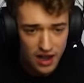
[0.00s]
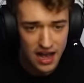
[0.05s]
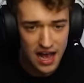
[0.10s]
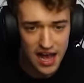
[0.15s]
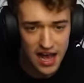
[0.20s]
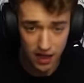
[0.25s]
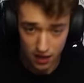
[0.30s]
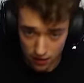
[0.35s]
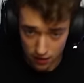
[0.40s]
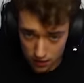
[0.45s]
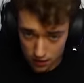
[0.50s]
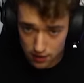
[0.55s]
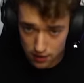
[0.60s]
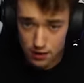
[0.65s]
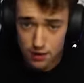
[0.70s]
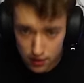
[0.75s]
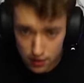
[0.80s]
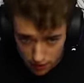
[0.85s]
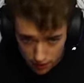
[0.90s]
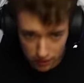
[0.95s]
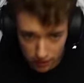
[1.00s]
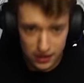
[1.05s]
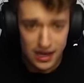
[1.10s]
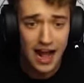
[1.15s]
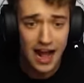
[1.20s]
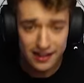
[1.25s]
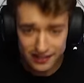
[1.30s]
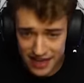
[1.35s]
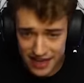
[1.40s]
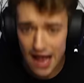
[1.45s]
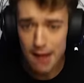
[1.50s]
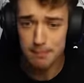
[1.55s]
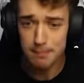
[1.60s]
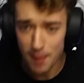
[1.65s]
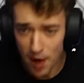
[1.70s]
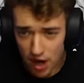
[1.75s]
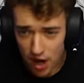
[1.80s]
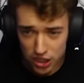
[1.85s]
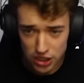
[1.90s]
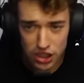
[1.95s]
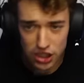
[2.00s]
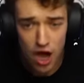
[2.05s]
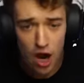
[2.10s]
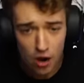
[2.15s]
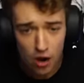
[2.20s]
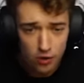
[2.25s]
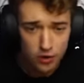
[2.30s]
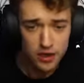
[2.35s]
Hey, got that burger though.